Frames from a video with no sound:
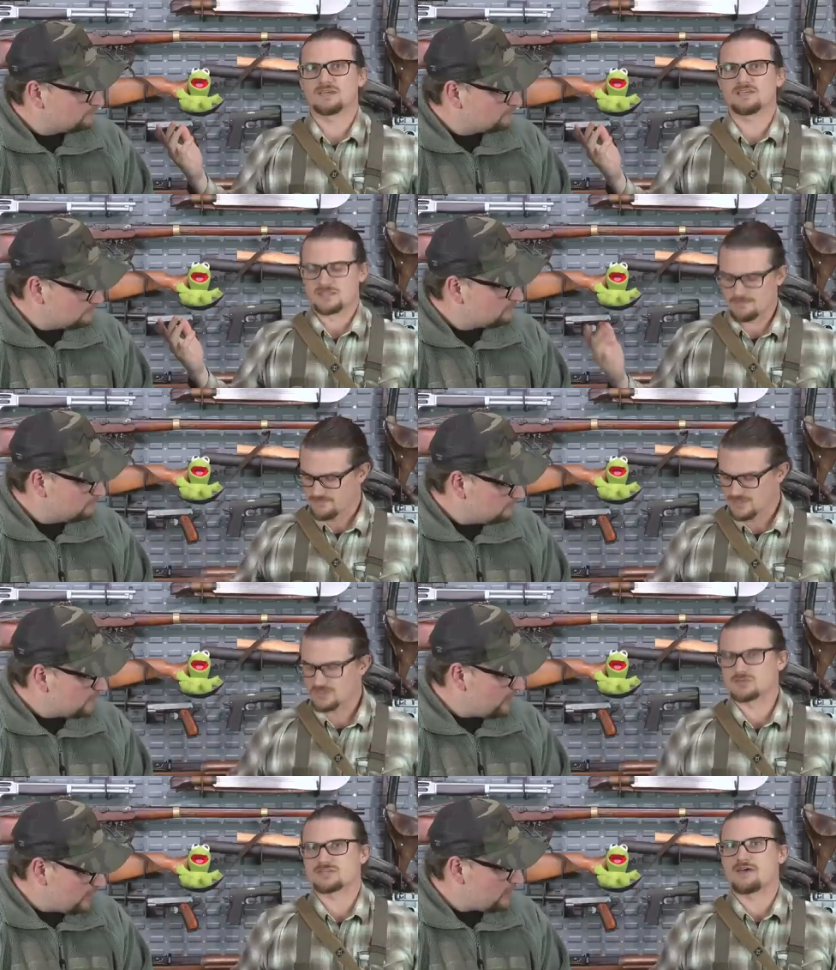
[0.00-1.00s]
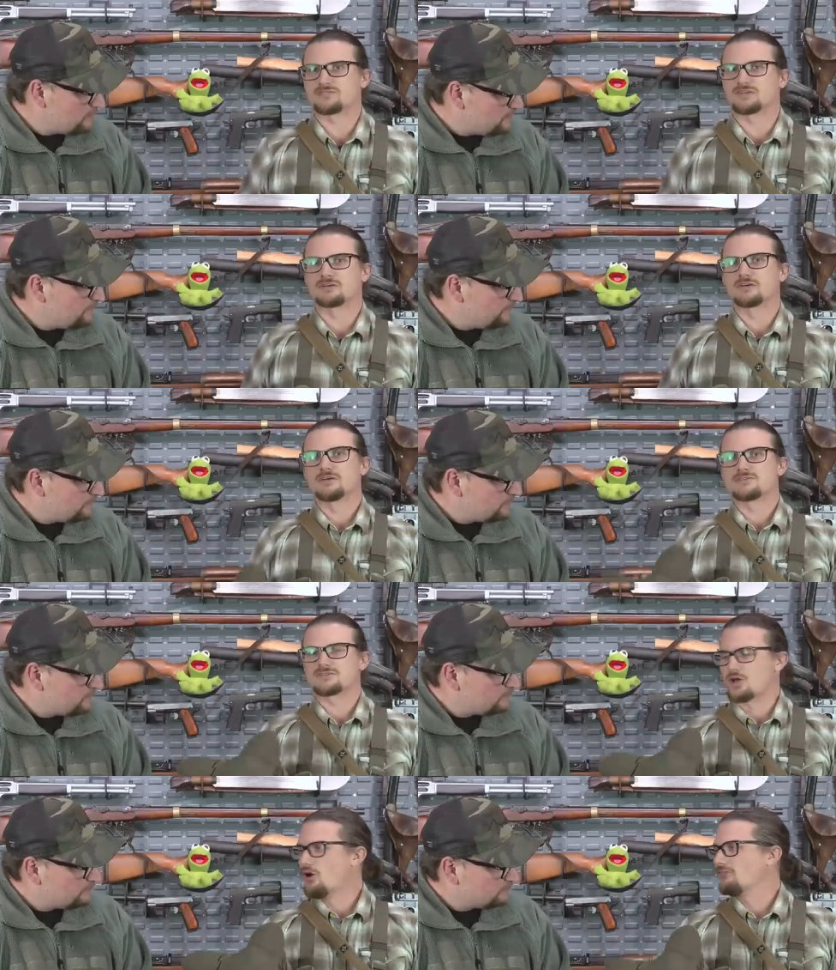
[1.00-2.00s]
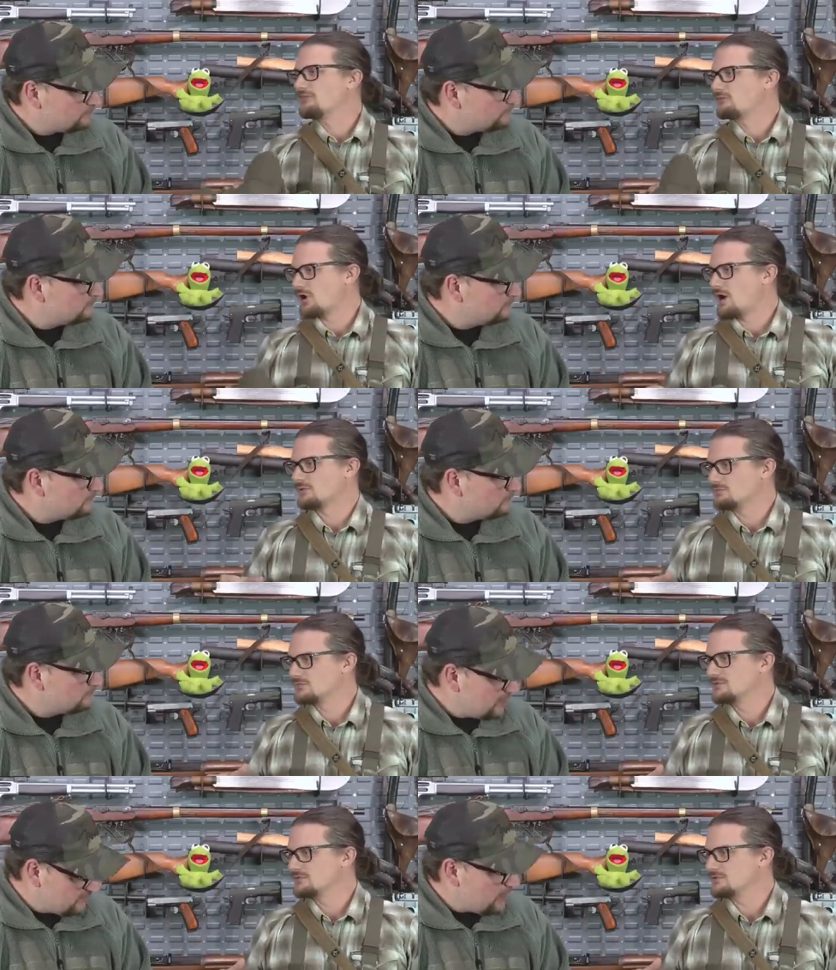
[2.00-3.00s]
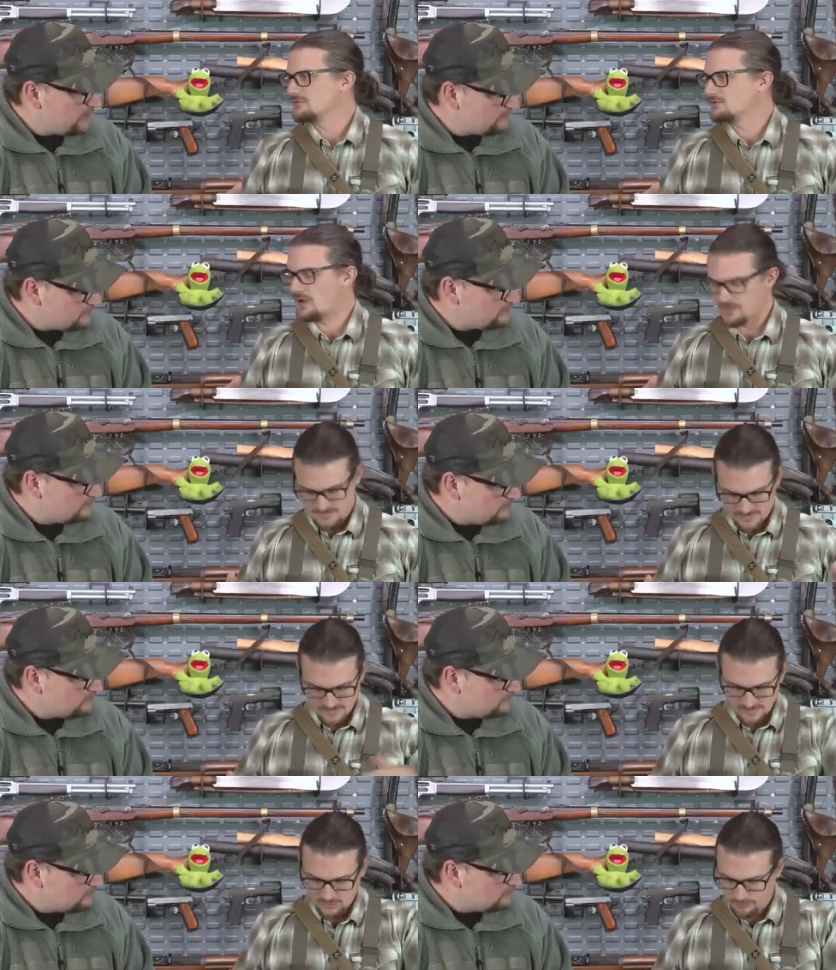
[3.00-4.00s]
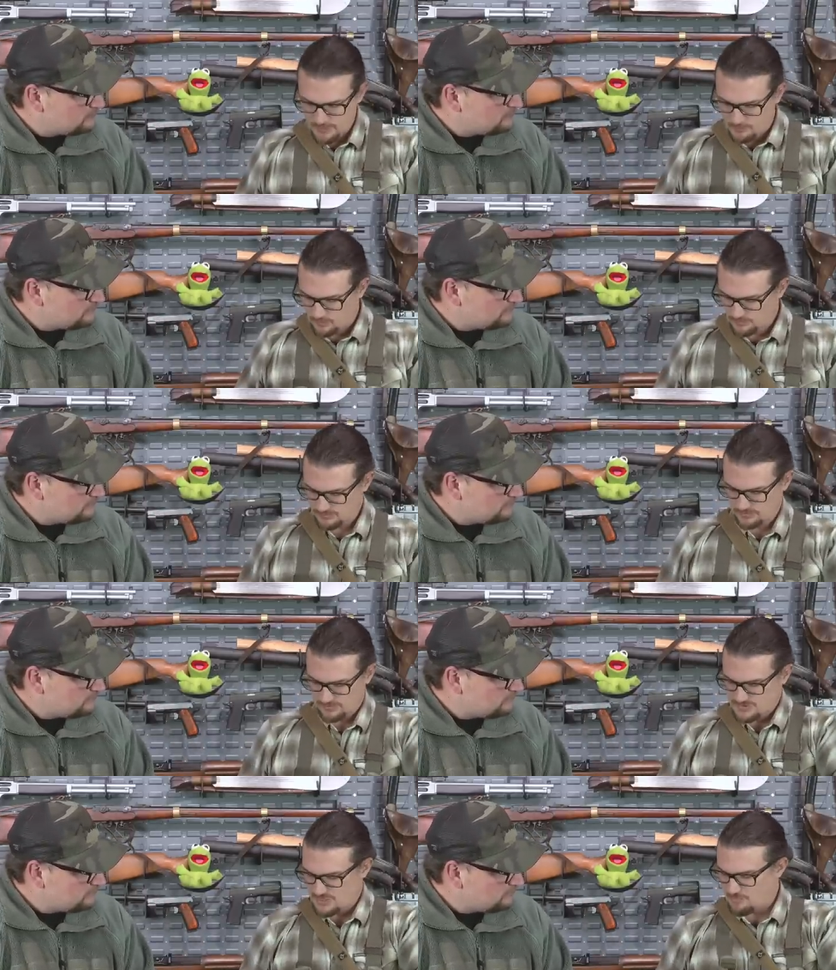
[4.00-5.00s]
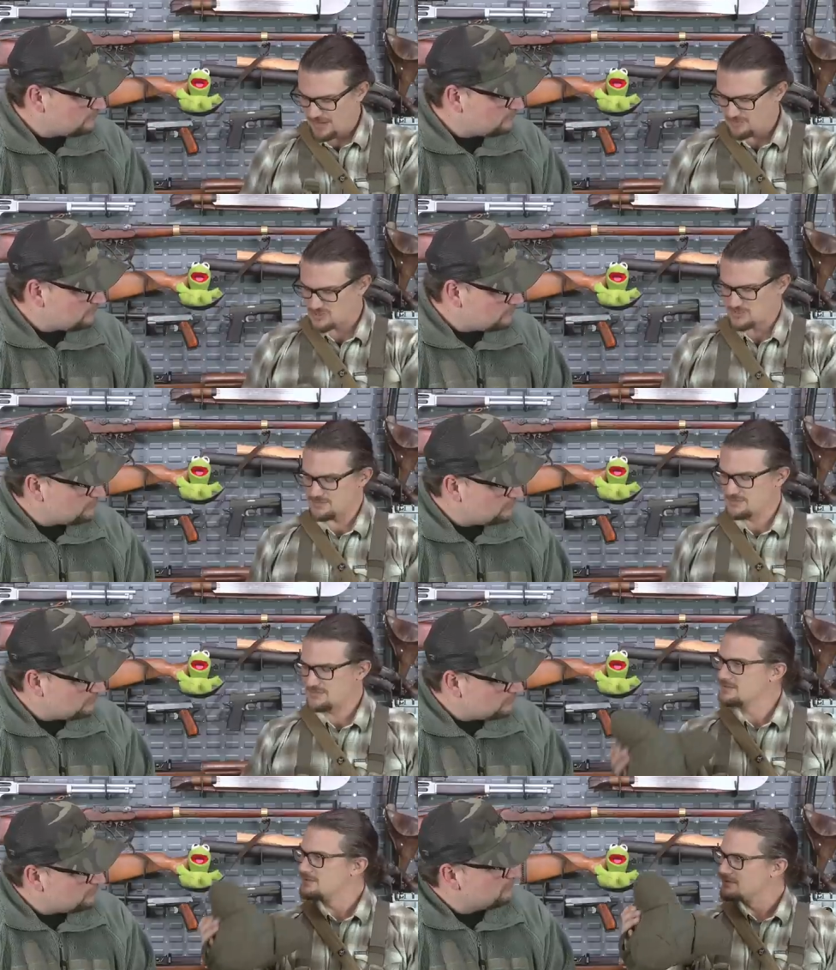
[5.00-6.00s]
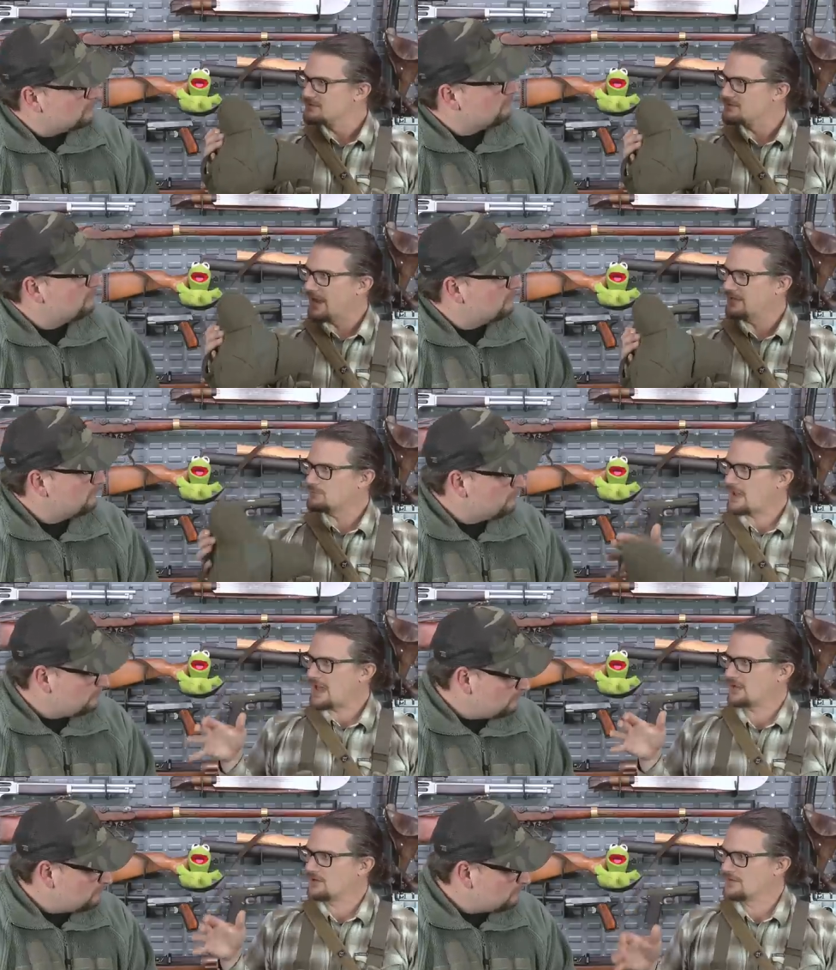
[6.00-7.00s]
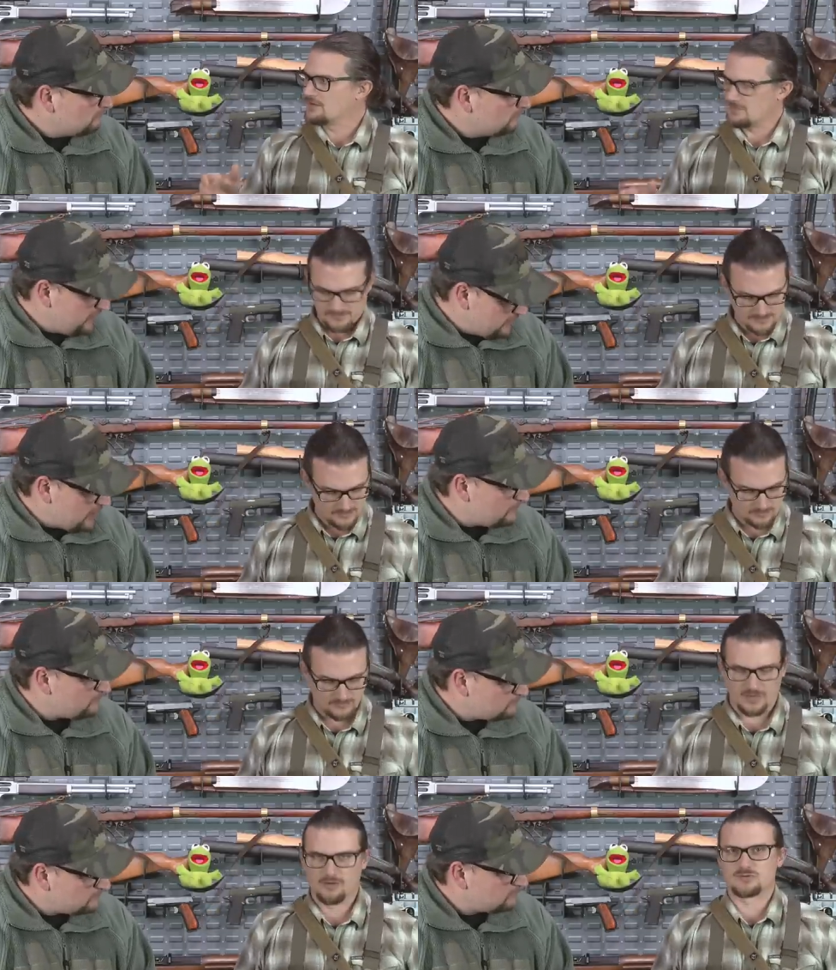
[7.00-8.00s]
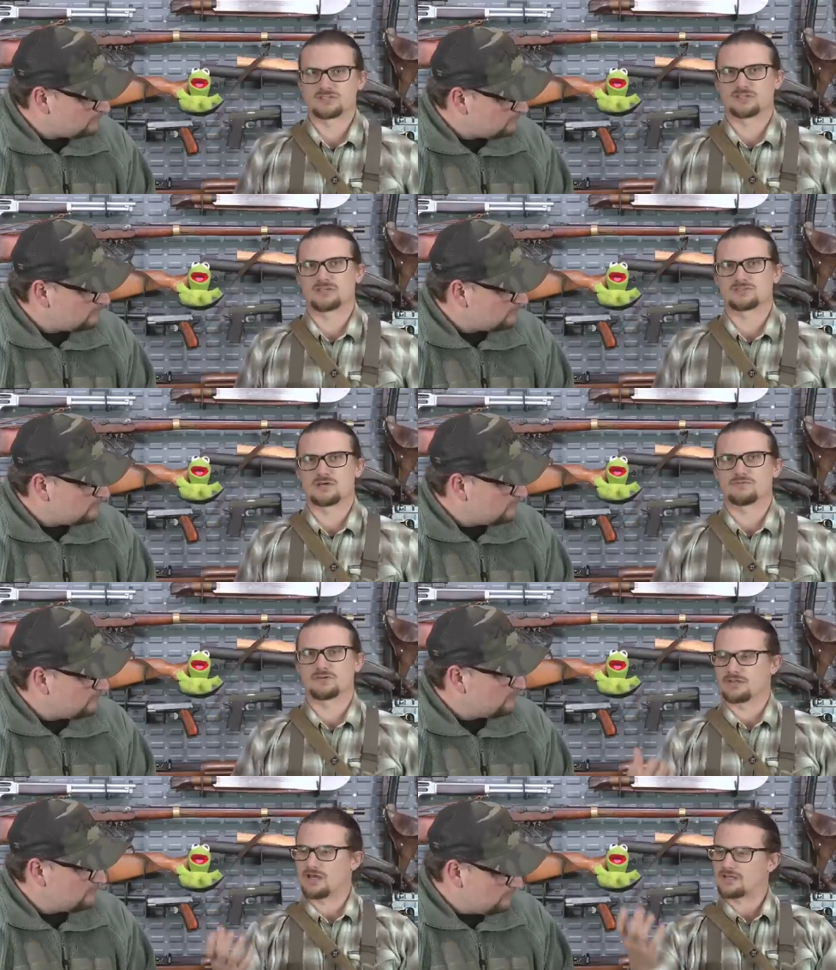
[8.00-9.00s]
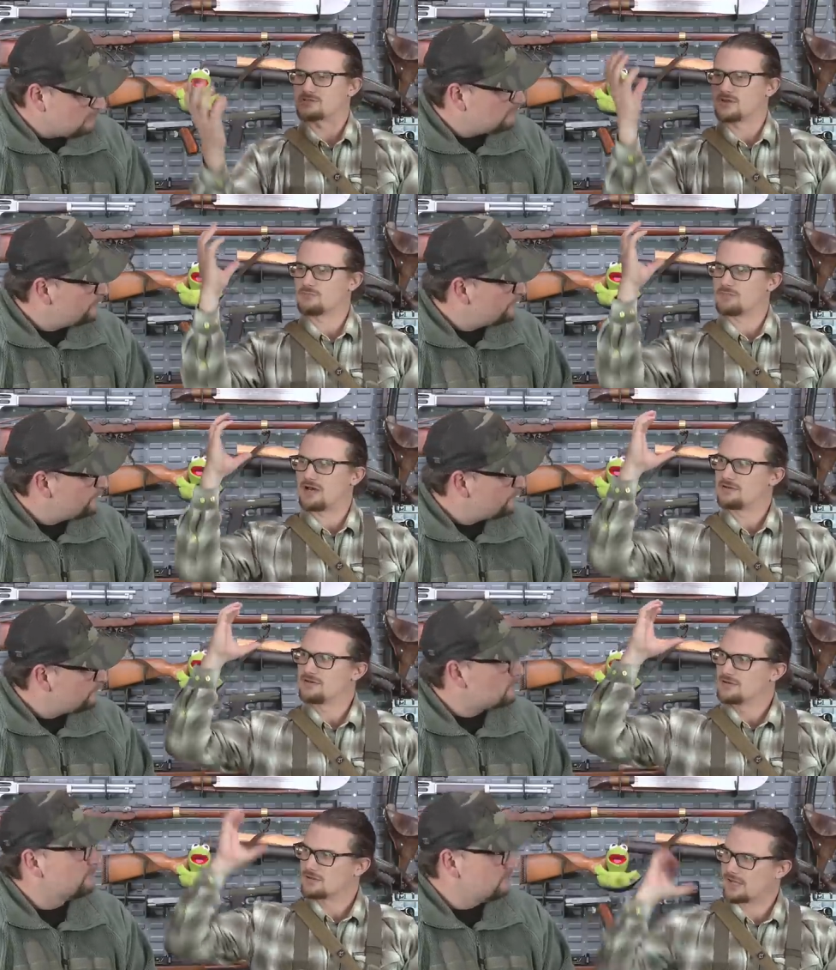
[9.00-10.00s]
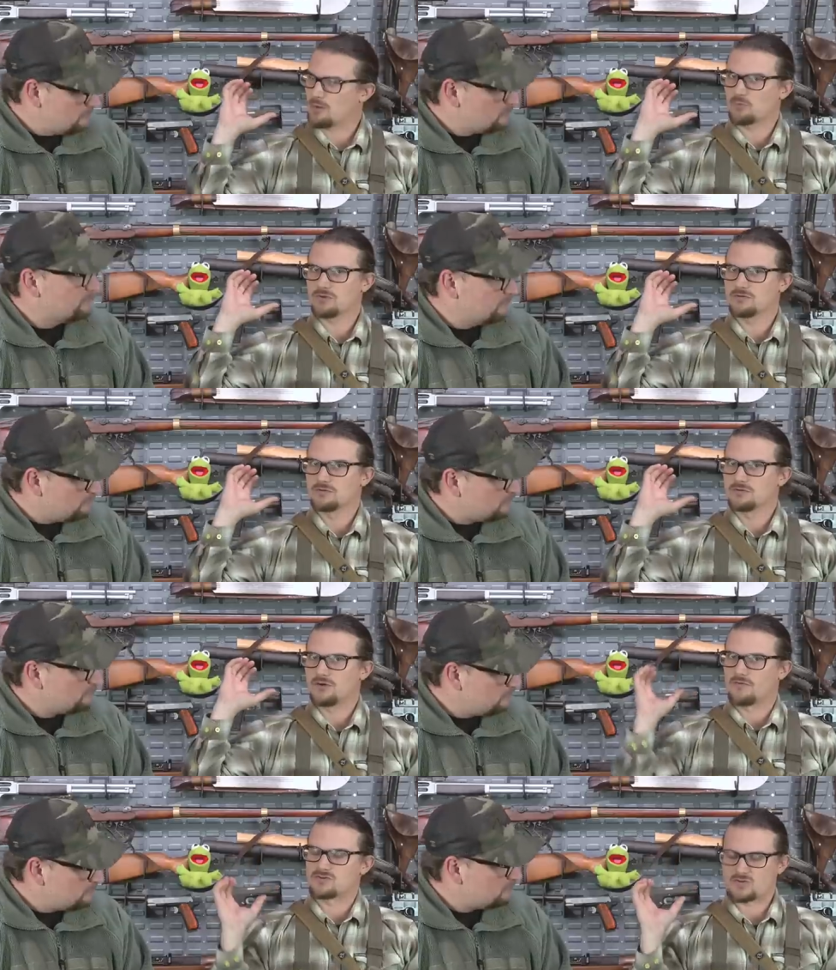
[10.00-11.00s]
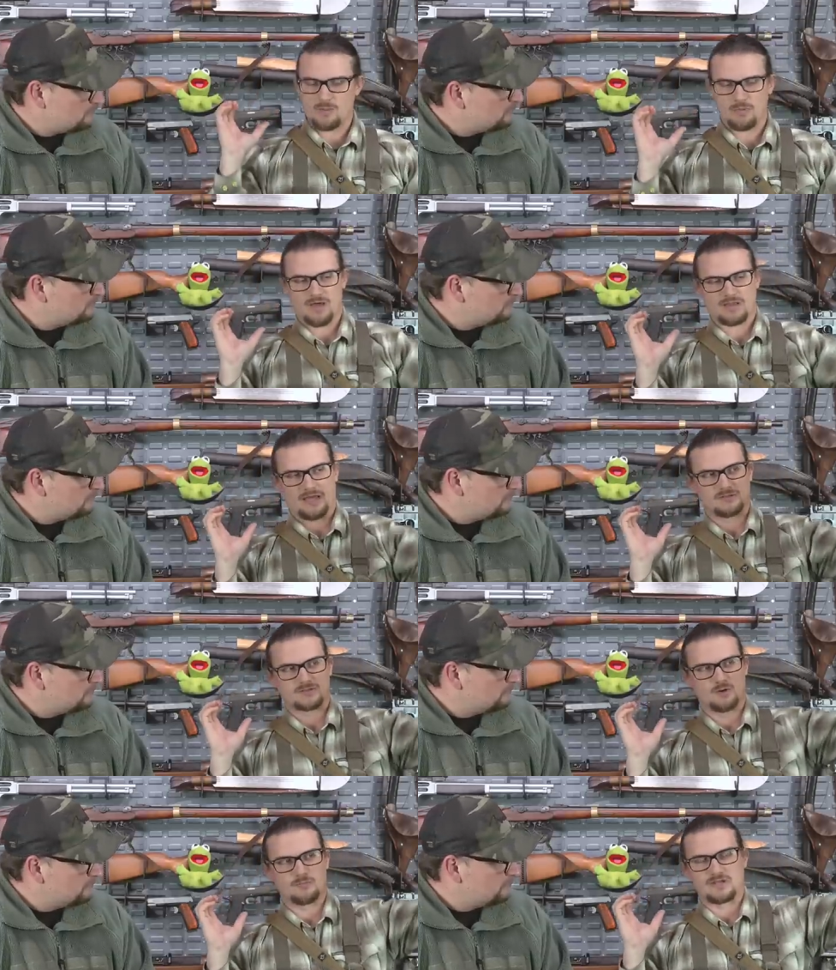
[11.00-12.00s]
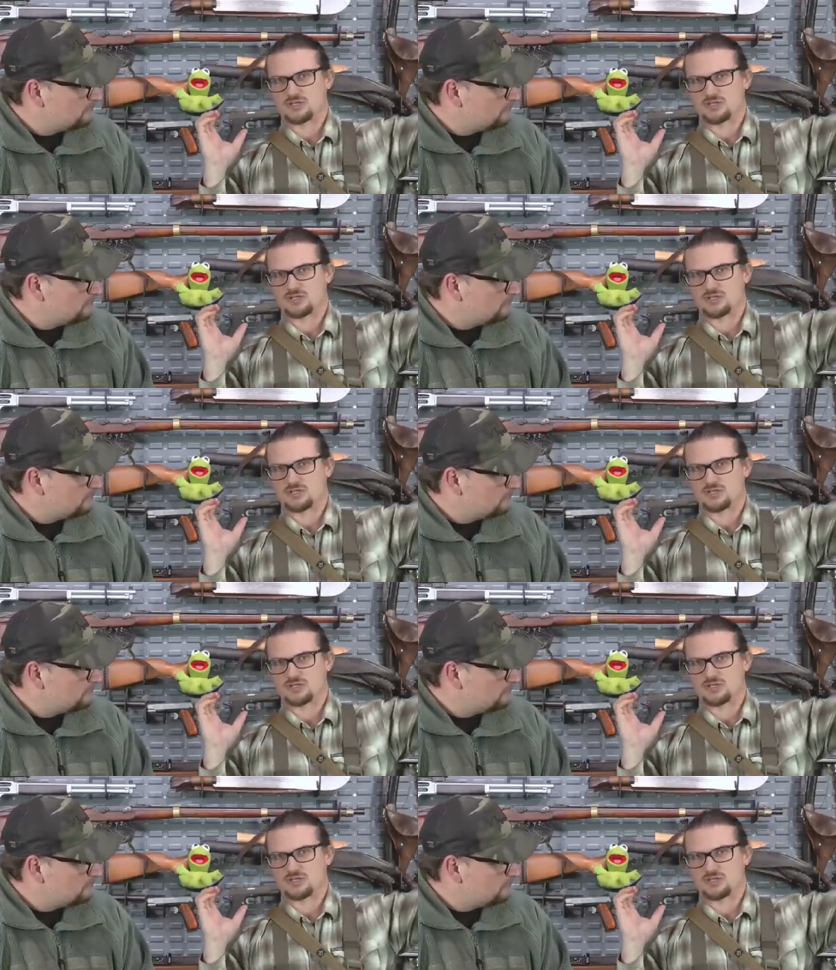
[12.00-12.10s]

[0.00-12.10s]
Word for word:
Speaker 1: easy. You just have to solve the problem. That's right. Right. Hill people little tip pouch here. Hang the bag on there. There you go. Revolver slings over, and then I can tote my camera on the tripod. I can tote my